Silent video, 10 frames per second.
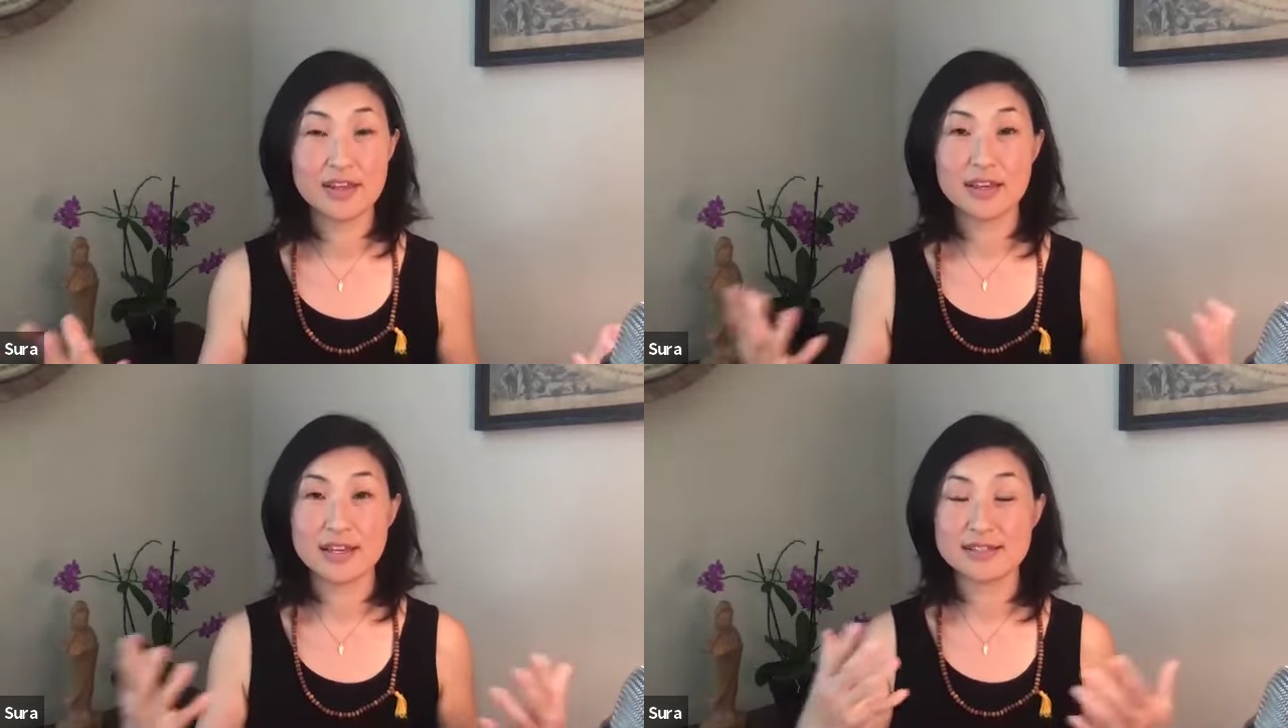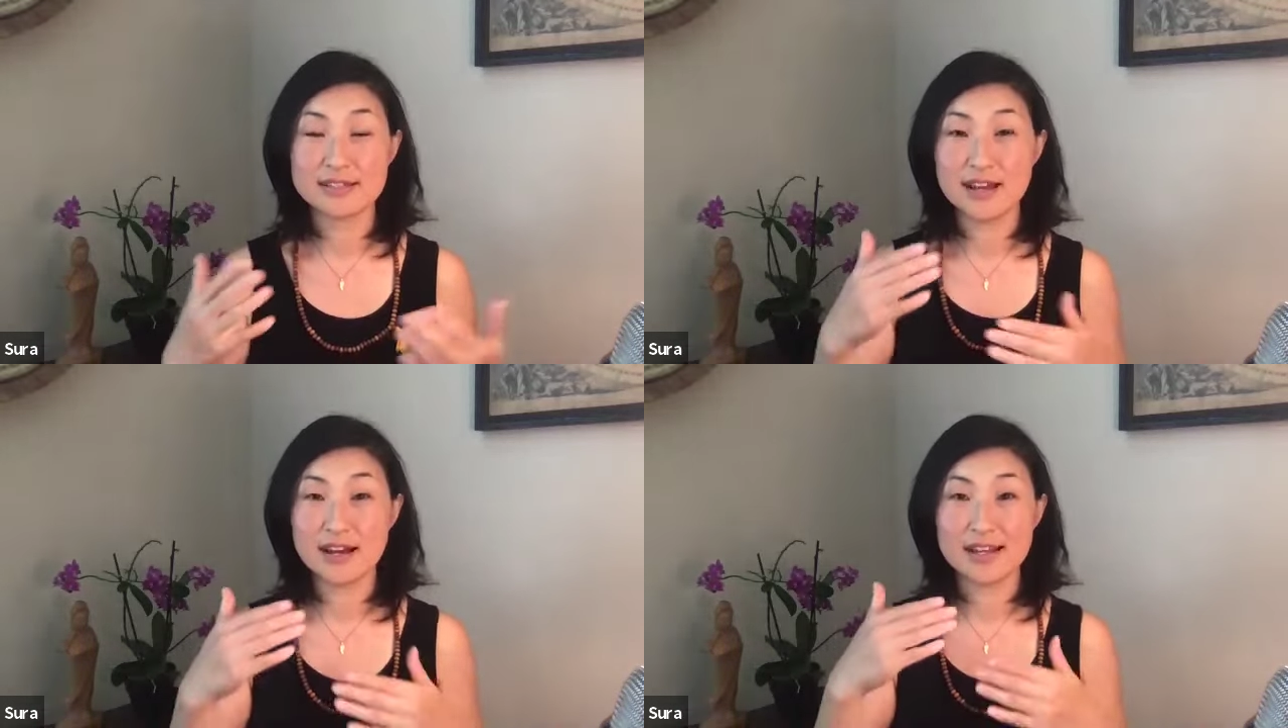It's
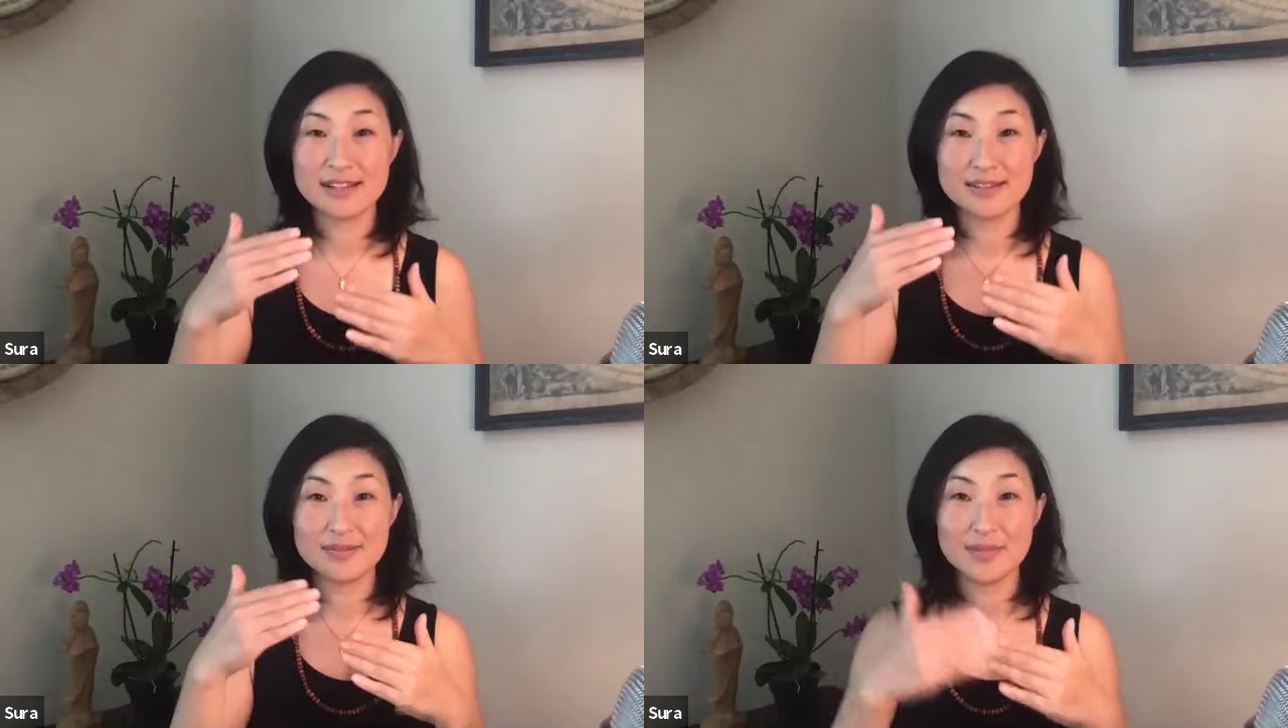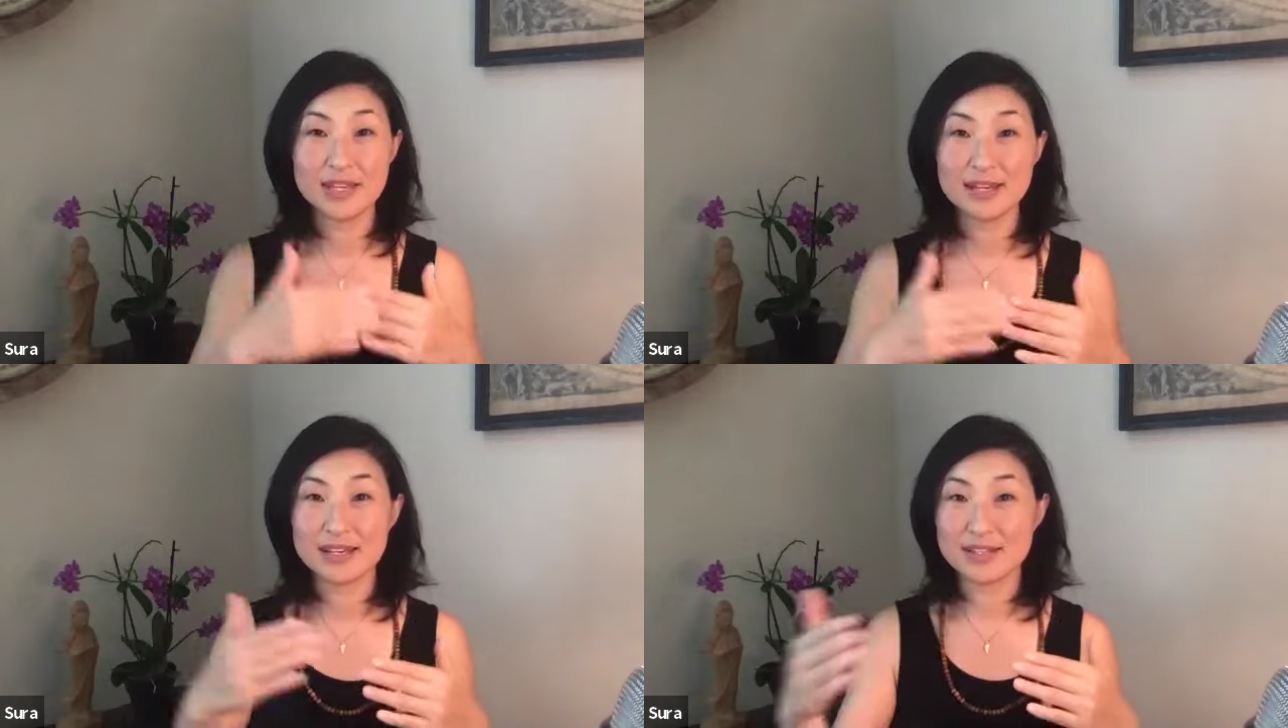not
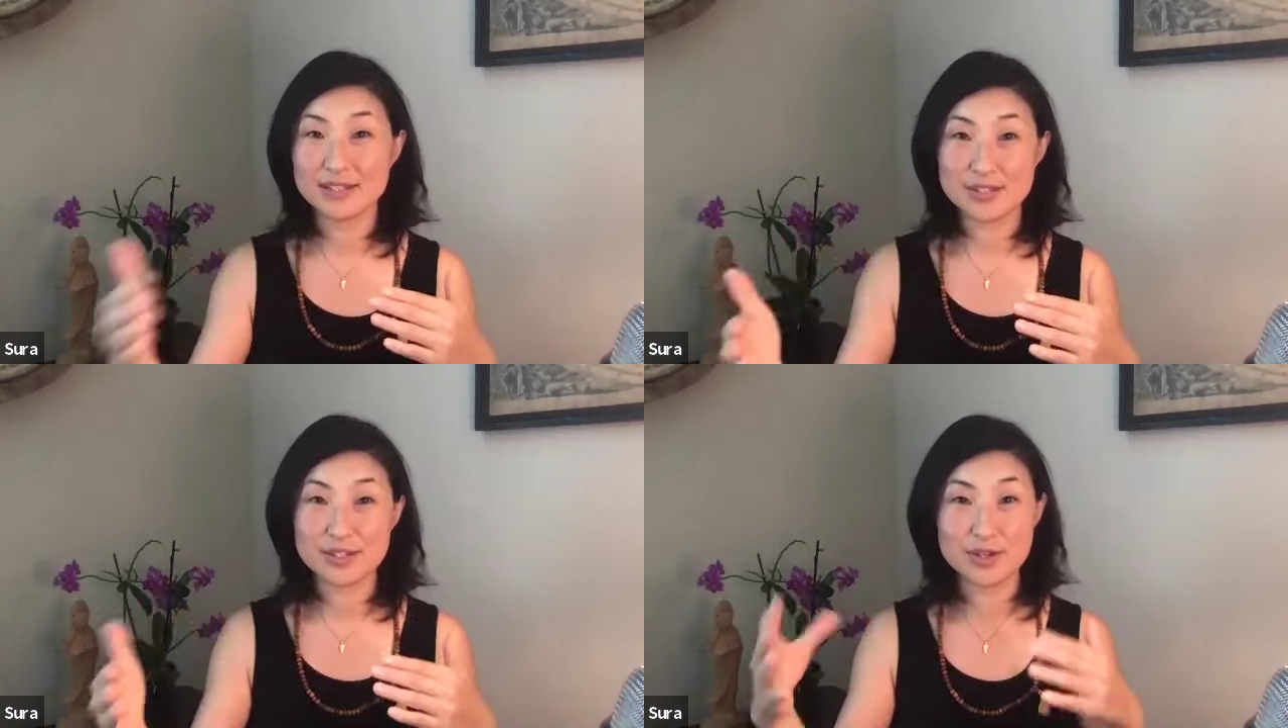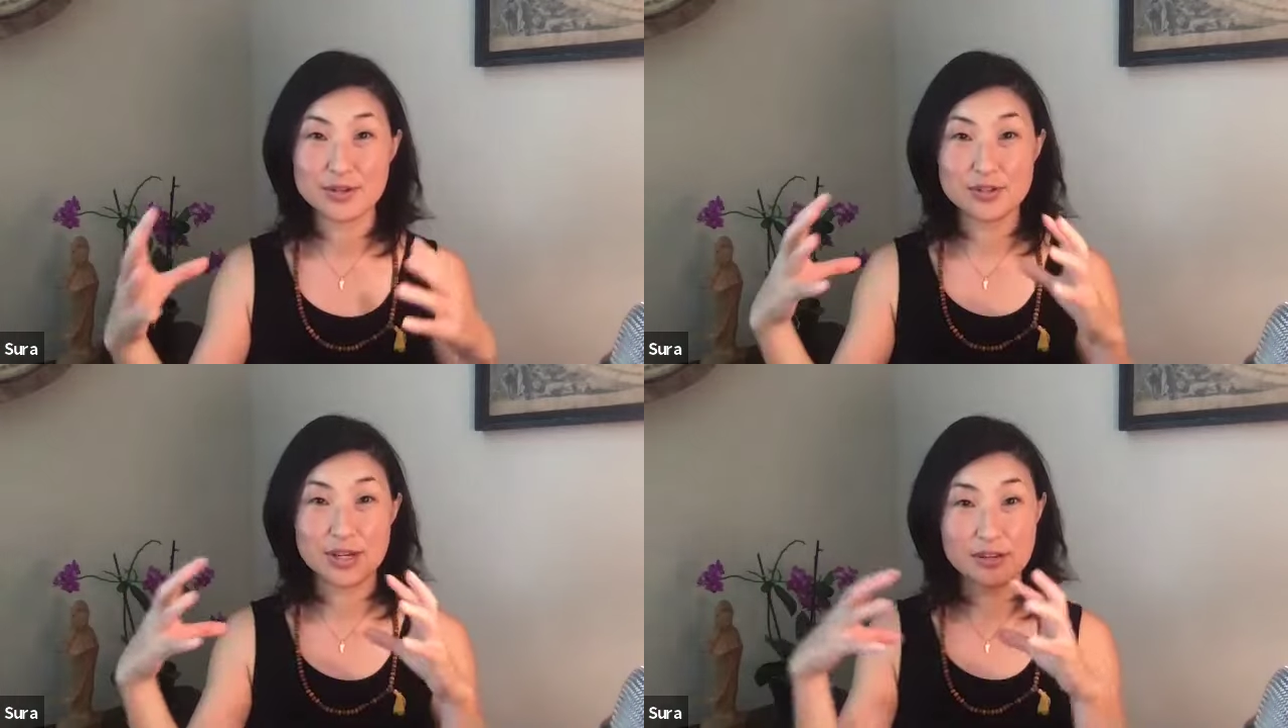me against you trying